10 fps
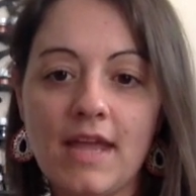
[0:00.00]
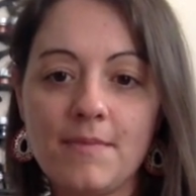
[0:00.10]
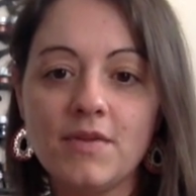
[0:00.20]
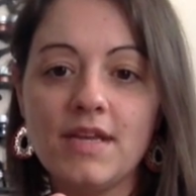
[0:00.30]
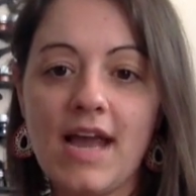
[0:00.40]

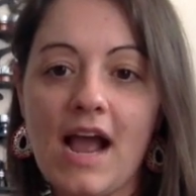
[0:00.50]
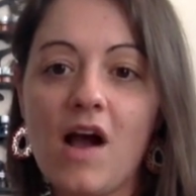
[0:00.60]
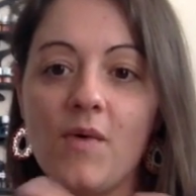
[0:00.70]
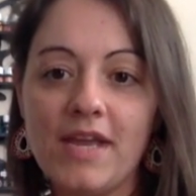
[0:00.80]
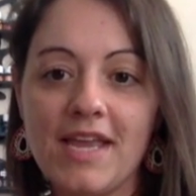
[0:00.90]
label it
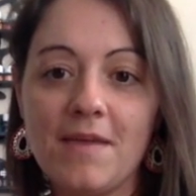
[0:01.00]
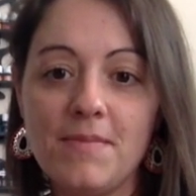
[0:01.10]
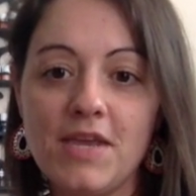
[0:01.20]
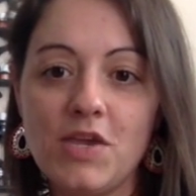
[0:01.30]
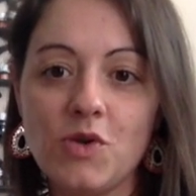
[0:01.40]
how it can
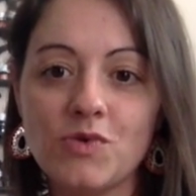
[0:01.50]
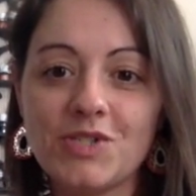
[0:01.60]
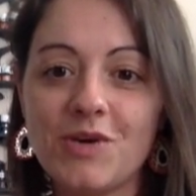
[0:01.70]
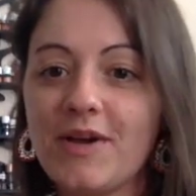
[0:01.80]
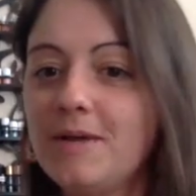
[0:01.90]
be
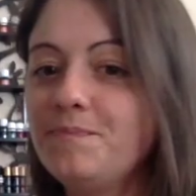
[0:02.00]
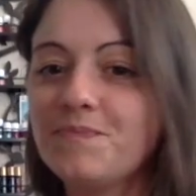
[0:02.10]
used, okay?